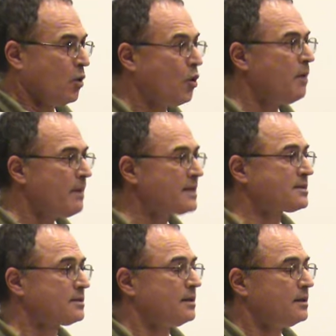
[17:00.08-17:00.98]
We
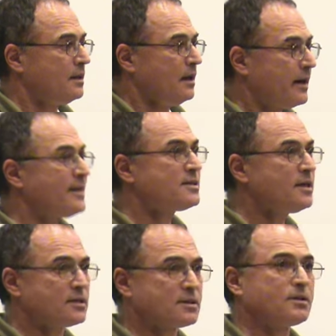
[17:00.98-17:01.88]
must
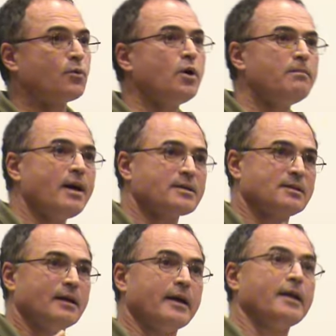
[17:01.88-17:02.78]
resist, we must